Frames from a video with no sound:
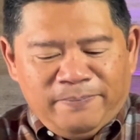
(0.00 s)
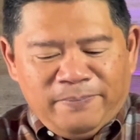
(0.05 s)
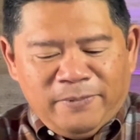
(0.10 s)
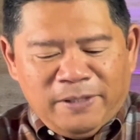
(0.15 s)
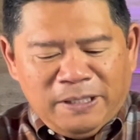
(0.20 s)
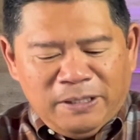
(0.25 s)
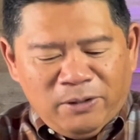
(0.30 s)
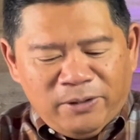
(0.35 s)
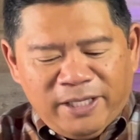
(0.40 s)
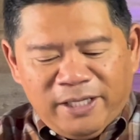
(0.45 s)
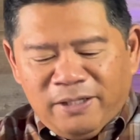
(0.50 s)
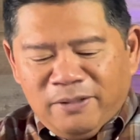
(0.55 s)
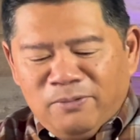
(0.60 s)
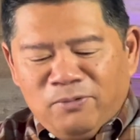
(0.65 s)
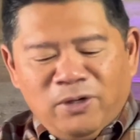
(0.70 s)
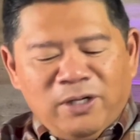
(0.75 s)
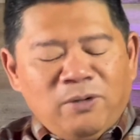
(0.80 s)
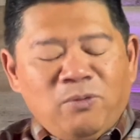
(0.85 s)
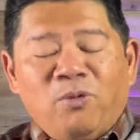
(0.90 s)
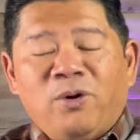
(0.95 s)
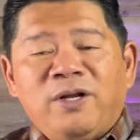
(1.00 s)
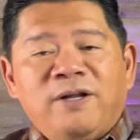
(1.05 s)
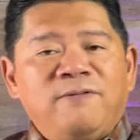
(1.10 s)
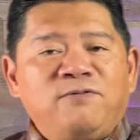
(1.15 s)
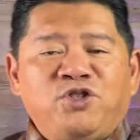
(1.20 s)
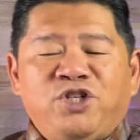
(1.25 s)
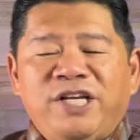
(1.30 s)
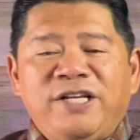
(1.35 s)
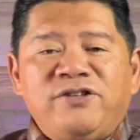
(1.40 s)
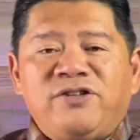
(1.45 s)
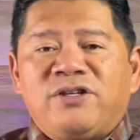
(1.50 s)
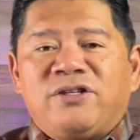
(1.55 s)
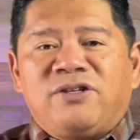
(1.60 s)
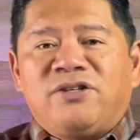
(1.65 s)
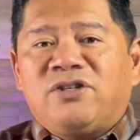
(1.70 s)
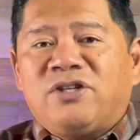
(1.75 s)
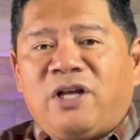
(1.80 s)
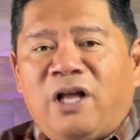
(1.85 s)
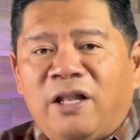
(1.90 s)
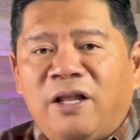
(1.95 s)
Look at what one of
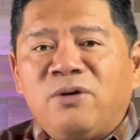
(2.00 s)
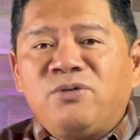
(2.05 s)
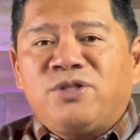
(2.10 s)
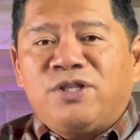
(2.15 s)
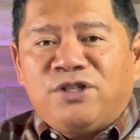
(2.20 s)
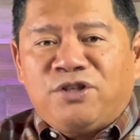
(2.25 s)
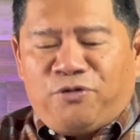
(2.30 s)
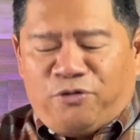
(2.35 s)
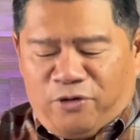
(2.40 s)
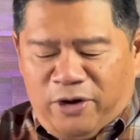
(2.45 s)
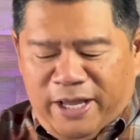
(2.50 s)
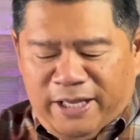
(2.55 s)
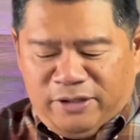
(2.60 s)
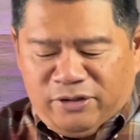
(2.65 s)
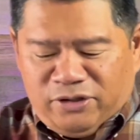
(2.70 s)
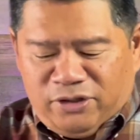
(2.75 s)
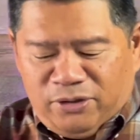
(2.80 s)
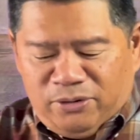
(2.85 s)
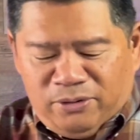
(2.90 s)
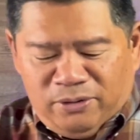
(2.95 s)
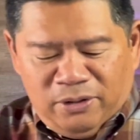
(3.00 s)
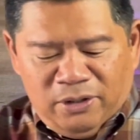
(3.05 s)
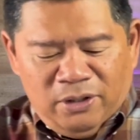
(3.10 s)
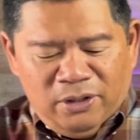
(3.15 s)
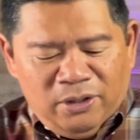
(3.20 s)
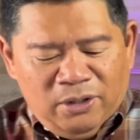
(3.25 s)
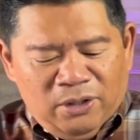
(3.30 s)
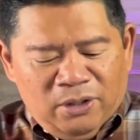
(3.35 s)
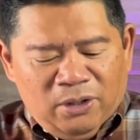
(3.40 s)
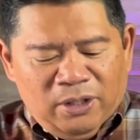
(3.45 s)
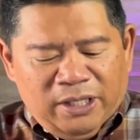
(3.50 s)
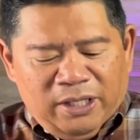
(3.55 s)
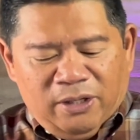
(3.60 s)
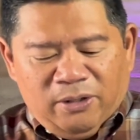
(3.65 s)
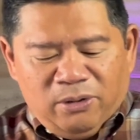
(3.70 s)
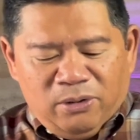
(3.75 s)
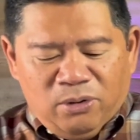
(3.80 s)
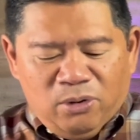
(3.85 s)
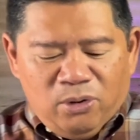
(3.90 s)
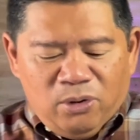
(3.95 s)
Jesus' closest friends who
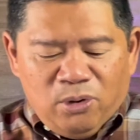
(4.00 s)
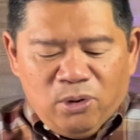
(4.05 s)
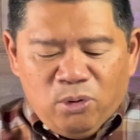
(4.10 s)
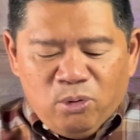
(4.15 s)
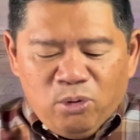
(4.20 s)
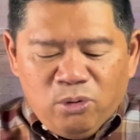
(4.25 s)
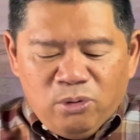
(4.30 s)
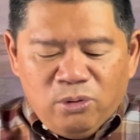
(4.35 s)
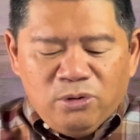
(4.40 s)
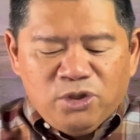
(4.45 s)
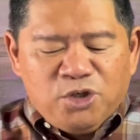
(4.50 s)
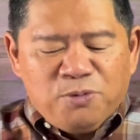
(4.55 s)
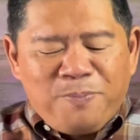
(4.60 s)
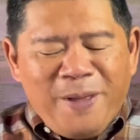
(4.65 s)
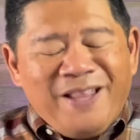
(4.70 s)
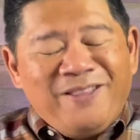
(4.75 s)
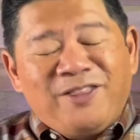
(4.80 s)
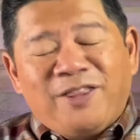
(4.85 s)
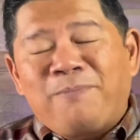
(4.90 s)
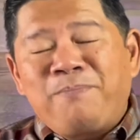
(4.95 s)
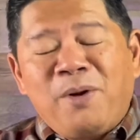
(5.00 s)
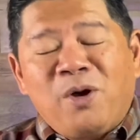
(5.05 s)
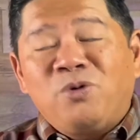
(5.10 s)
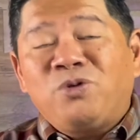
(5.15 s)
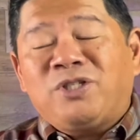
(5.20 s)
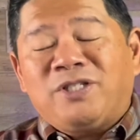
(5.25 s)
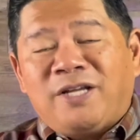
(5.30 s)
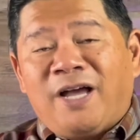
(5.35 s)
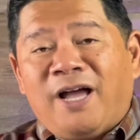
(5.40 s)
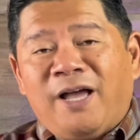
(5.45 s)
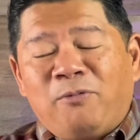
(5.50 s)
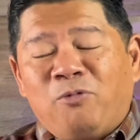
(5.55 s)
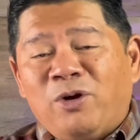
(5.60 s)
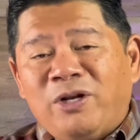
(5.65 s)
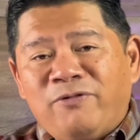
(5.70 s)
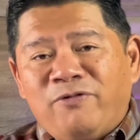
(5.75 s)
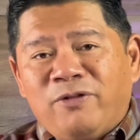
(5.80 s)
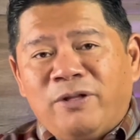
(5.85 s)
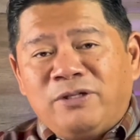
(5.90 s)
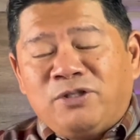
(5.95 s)
spent the most time
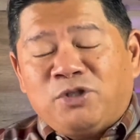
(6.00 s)
with